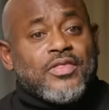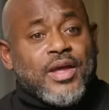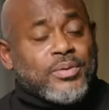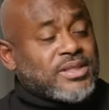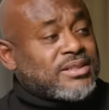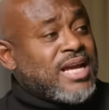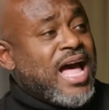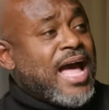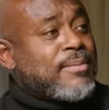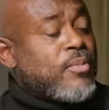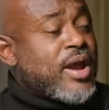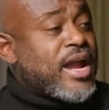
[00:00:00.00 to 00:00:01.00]
There was a
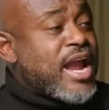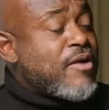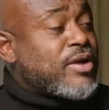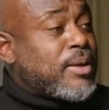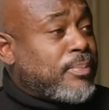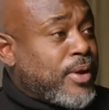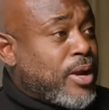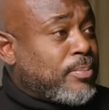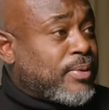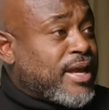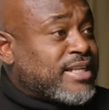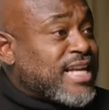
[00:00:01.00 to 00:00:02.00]
time where hearing
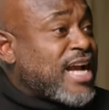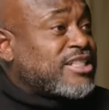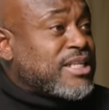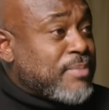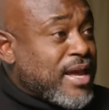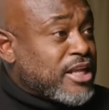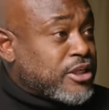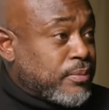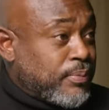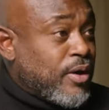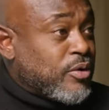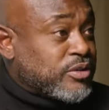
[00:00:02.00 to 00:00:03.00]
impaired players actually made it to
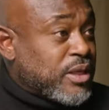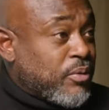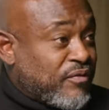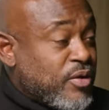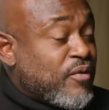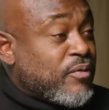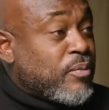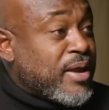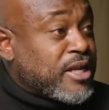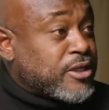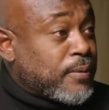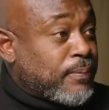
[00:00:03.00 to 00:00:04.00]
the pros. There were a few of them
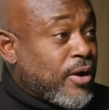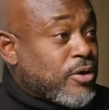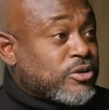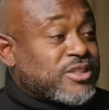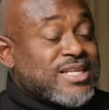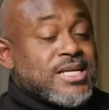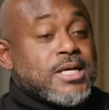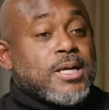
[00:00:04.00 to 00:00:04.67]
made it to the pros.